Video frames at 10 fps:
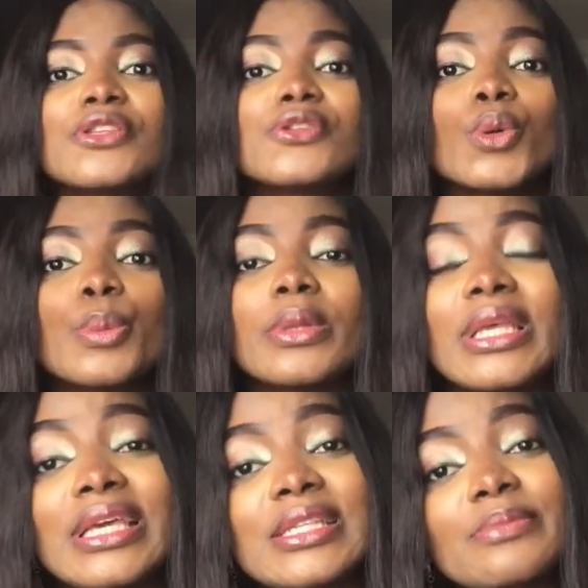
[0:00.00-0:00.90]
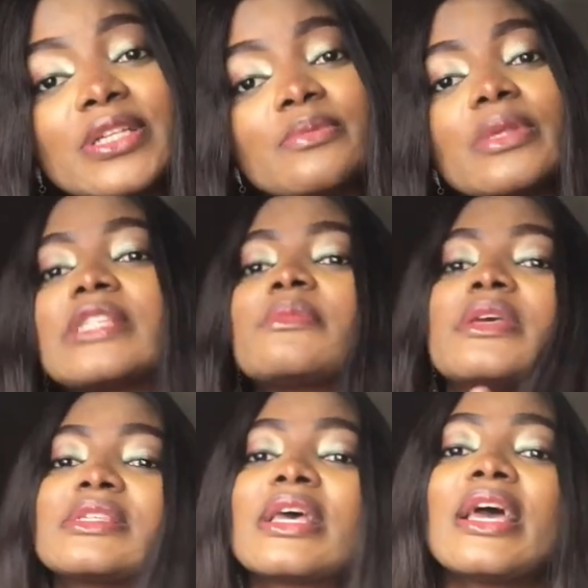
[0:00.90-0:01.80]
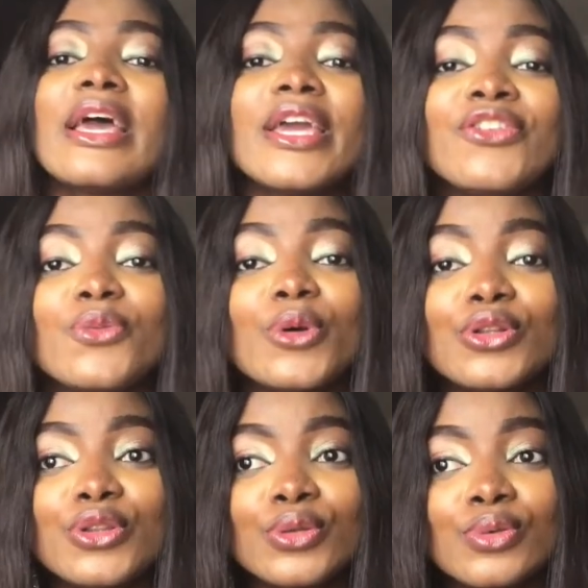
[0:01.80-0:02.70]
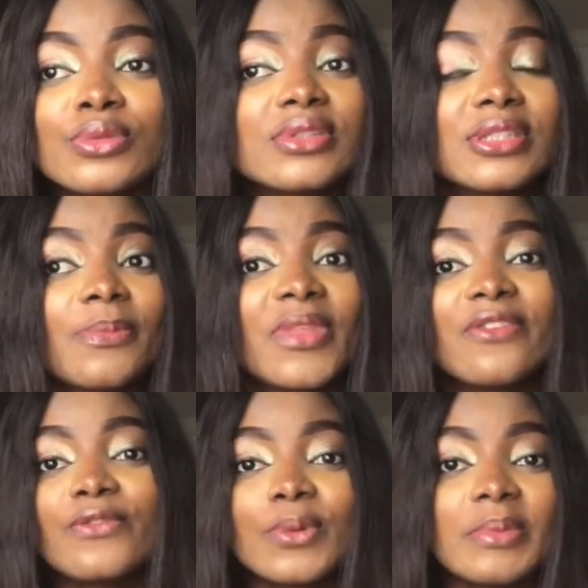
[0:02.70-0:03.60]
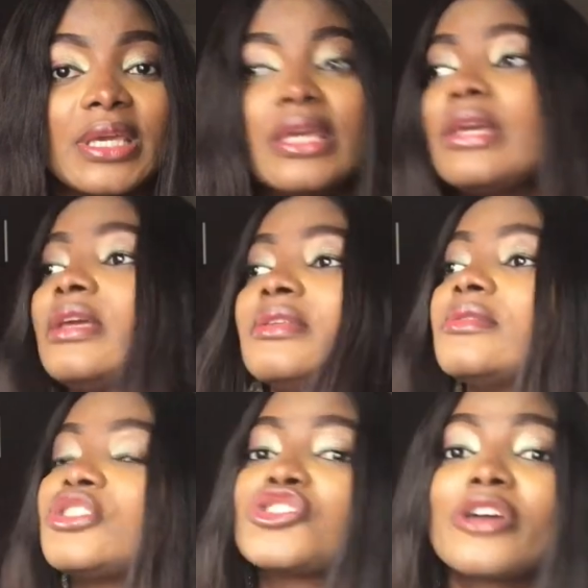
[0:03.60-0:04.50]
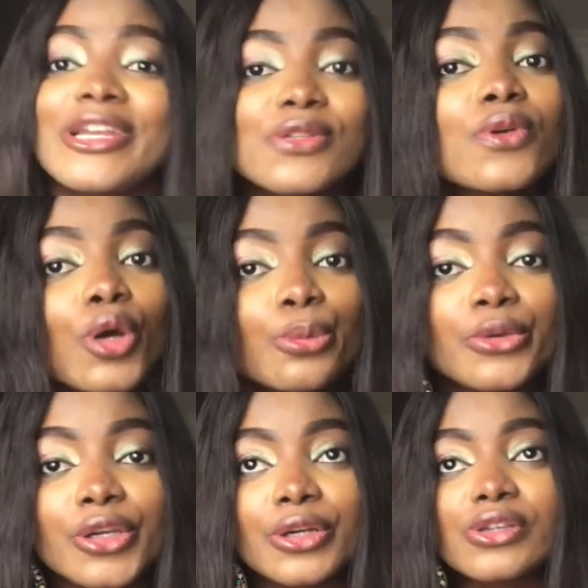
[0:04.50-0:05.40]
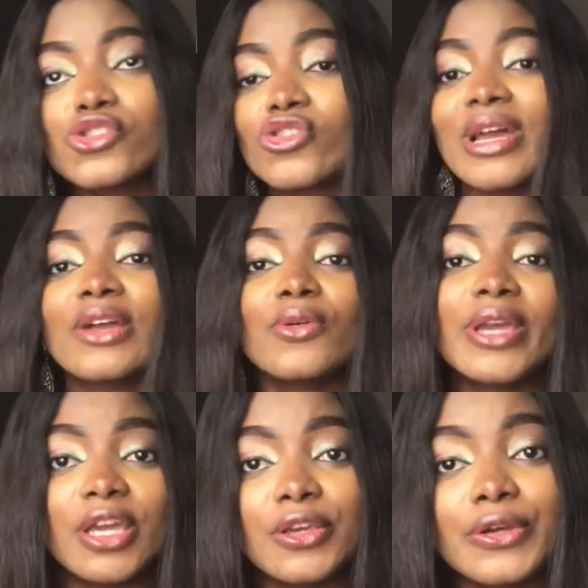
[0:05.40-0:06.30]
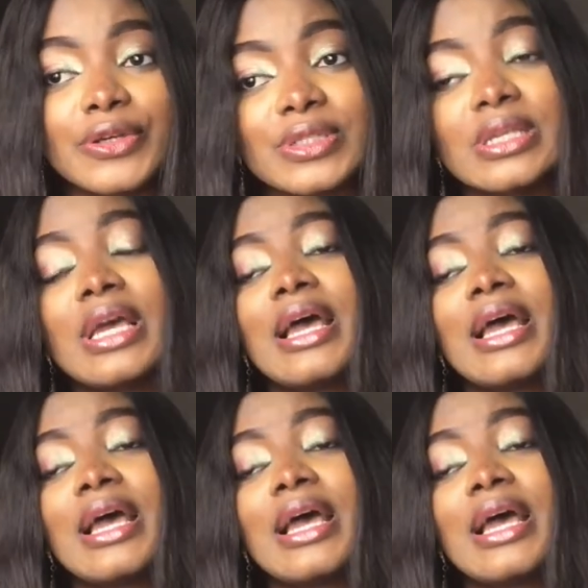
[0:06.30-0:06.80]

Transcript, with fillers: So please, please, please, please, if you want to do something for me, try to copy yours, try and go get yours.